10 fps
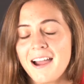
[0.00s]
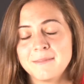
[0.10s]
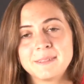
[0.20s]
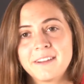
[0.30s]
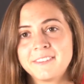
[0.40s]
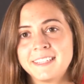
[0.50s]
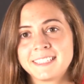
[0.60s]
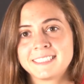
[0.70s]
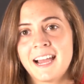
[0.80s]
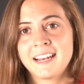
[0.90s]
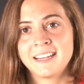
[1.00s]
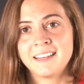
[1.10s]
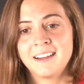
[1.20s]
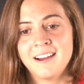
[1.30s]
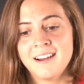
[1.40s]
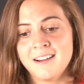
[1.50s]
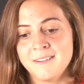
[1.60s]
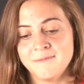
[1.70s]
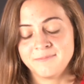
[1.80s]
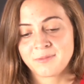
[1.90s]
I'm definitely excited.
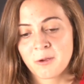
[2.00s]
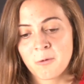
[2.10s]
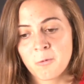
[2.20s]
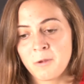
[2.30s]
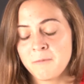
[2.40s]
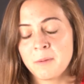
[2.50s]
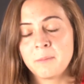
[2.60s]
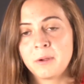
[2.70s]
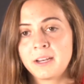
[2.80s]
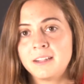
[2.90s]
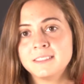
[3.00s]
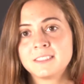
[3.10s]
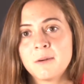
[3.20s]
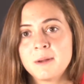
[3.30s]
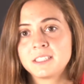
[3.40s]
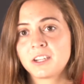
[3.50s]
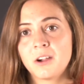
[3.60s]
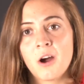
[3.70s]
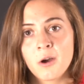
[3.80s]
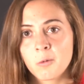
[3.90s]
We've been putting on so much
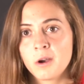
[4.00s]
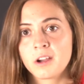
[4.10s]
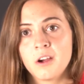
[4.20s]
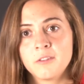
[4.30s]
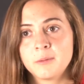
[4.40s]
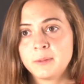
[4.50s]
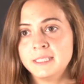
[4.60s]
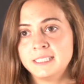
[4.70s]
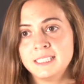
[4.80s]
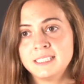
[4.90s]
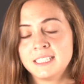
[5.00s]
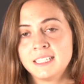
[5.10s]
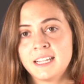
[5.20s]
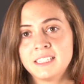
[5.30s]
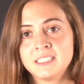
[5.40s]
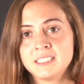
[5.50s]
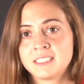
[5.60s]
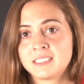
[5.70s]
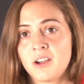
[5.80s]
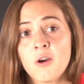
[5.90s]
hard work over preseason and
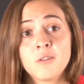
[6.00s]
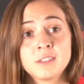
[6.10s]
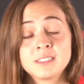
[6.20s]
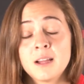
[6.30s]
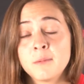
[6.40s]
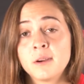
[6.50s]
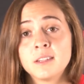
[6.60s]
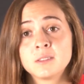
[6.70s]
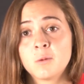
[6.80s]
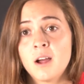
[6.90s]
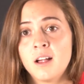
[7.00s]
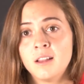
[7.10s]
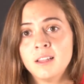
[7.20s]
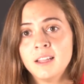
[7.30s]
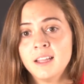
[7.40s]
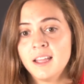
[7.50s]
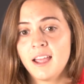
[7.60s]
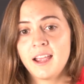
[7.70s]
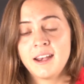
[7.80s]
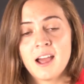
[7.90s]
just over summer as well.
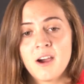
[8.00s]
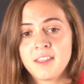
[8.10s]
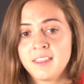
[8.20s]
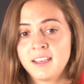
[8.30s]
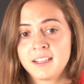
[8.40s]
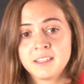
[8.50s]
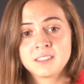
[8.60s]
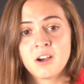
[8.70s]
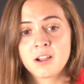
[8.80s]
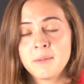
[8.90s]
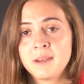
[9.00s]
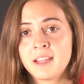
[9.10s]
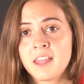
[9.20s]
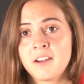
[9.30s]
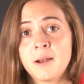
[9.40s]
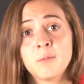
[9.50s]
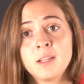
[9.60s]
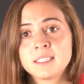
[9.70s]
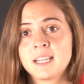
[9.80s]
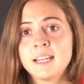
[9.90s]
And now I think it's all coming together, and I'm
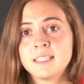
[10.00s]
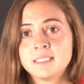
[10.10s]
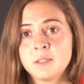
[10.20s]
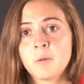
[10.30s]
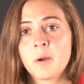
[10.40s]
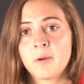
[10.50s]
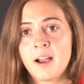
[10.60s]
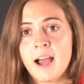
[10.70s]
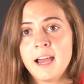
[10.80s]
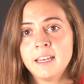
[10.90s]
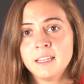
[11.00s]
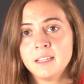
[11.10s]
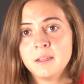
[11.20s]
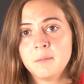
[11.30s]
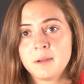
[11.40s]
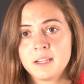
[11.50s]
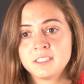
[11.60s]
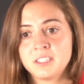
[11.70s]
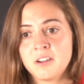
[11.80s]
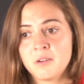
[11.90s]
really excited to see where we're at.
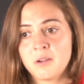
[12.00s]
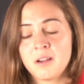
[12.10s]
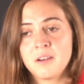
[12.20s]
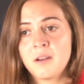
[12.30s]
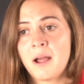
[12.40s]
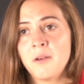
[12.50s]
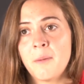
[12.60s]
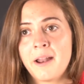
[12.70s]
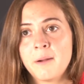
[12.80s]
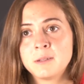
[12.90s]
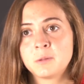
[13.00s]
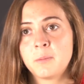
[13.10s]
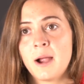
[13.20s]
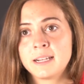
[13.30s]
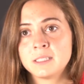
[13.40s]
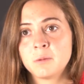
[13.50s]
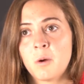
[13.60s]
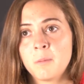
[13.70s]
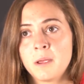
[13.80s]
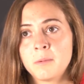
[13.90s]
Because, you know, no matter how much we practice, we
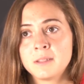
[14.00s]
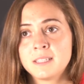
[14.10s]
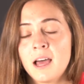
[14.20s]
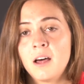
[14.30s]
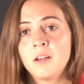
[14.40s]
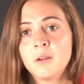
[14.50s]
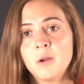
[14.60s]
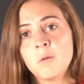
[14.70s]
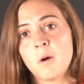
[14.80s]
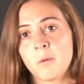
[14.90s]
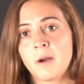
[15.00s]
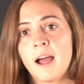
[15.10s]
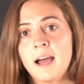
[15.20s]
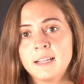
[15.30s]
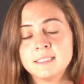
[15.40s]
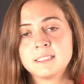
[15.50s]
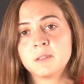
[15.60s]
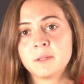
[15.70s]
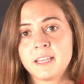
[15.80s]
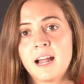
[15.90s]
won't be able to tell where we're at
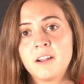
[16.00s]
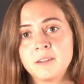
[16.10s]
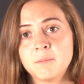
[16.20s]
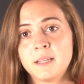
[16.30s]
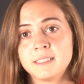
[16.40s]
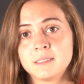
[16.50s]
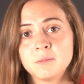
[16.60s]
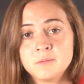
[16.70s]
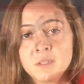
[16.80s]
until we get out and play some